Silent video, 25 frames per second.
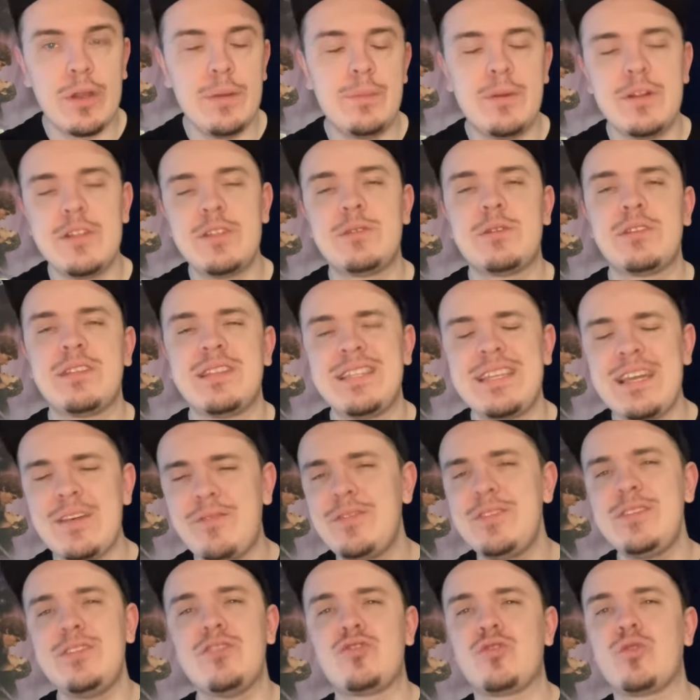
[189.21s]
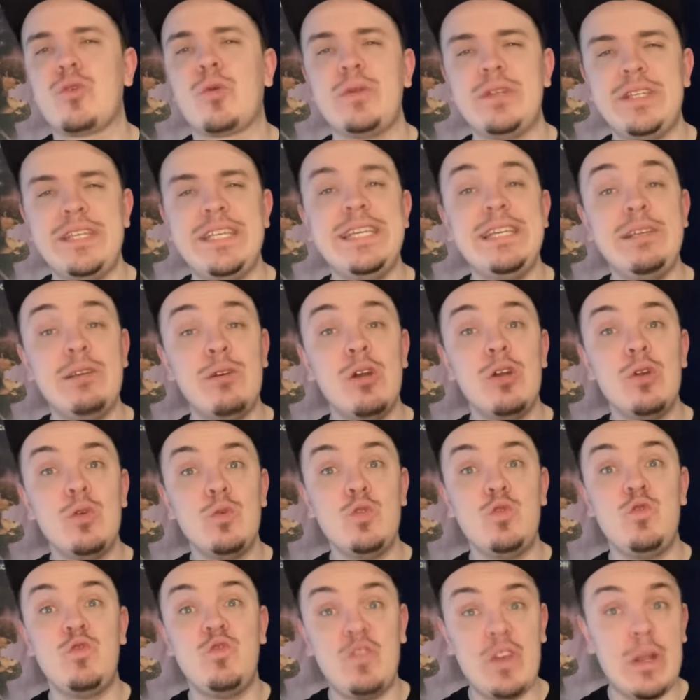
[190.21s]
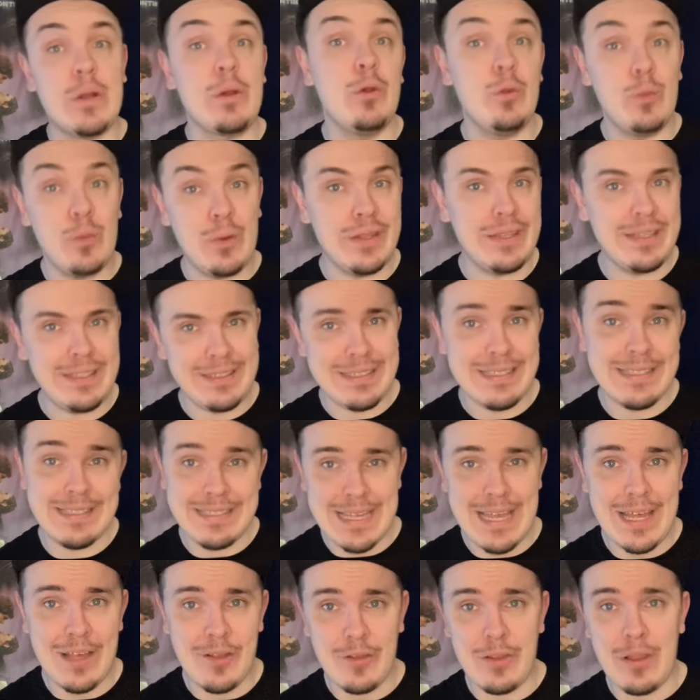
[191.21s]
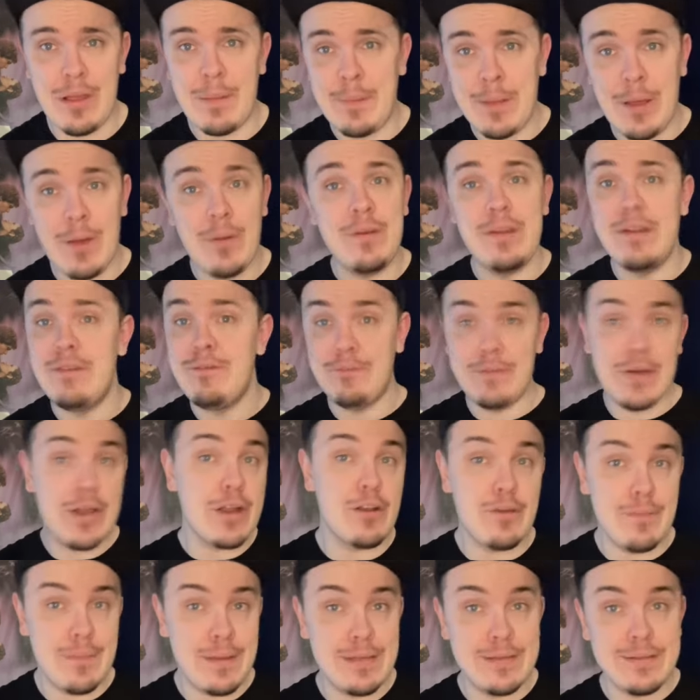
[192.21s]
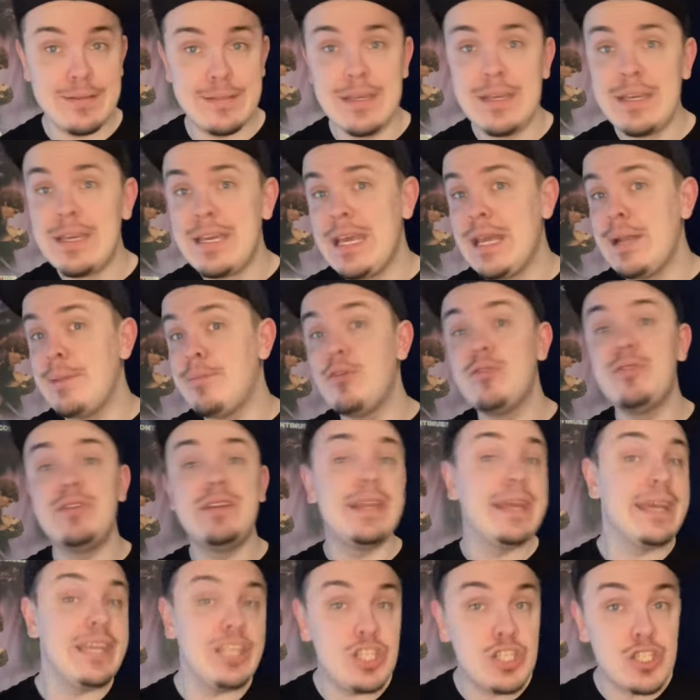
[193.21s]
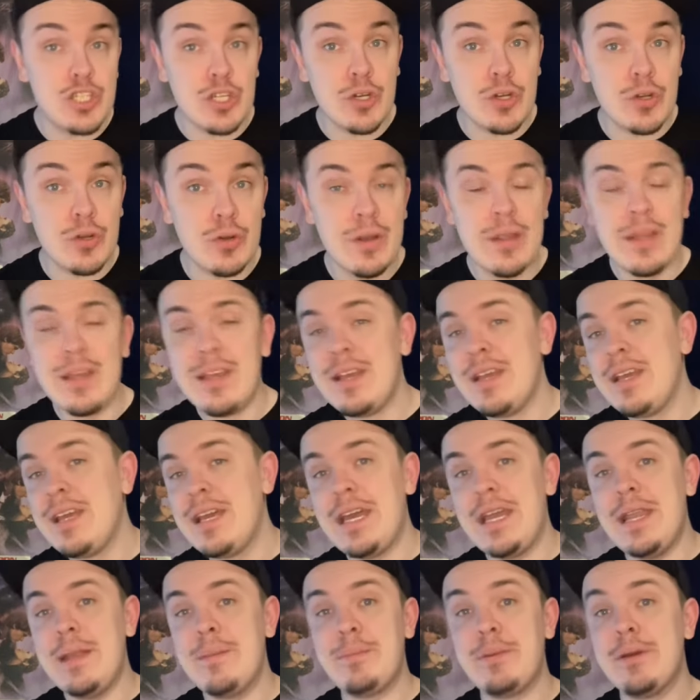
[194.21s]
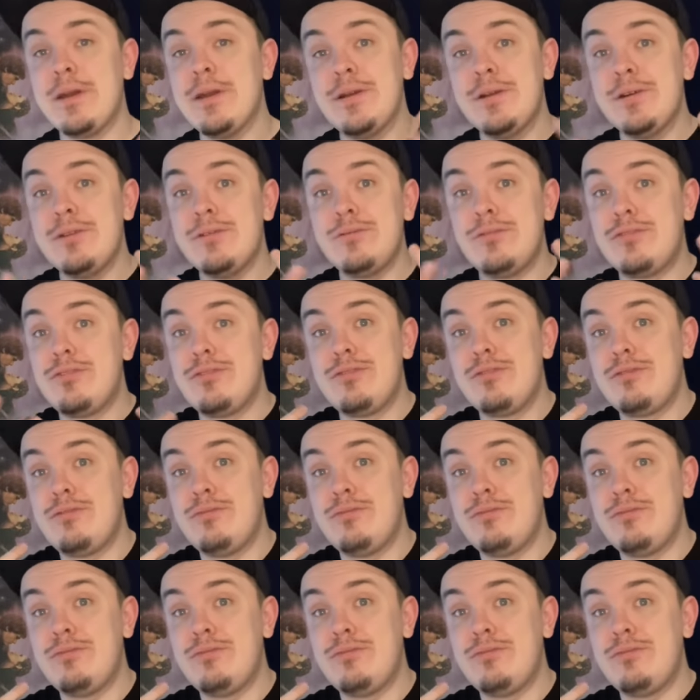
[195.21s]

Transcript: but it's definitely the story he was very willing to tell about environment and about nature and about